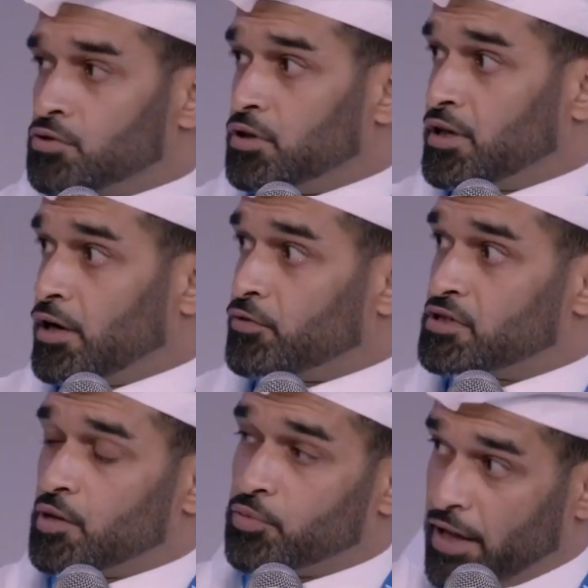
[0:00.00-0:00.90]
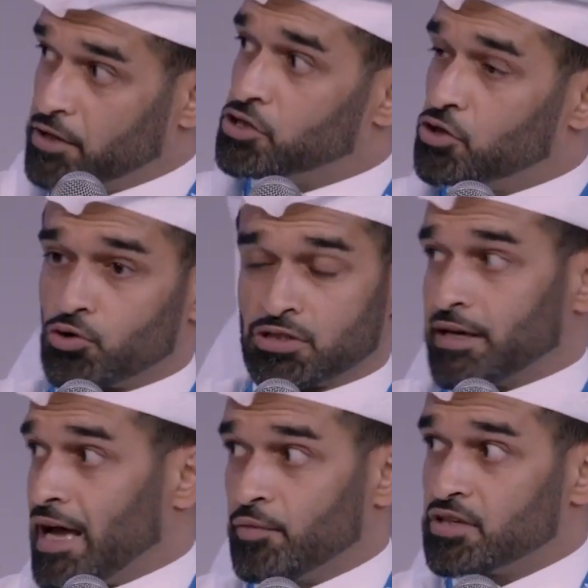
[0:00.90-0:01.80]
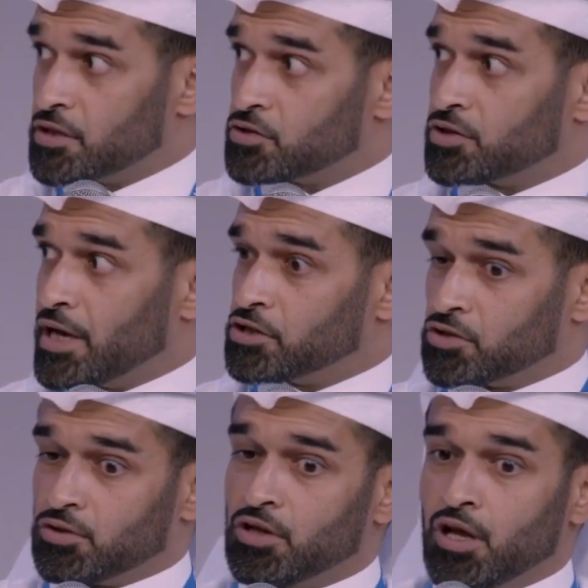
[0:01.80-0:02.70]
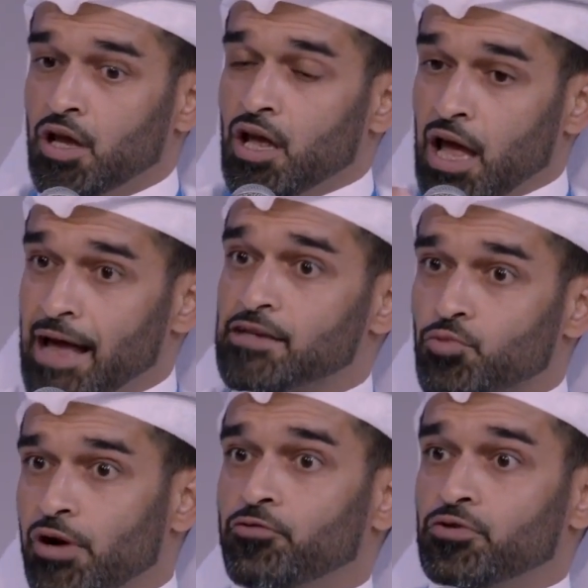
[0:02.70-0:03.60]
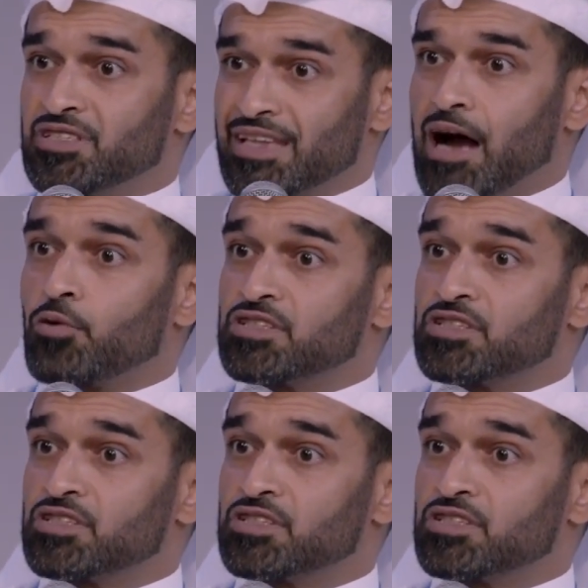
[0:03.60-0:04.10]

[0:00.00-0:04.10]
looking at, for example, NGOs like Amnesty International, has referenced our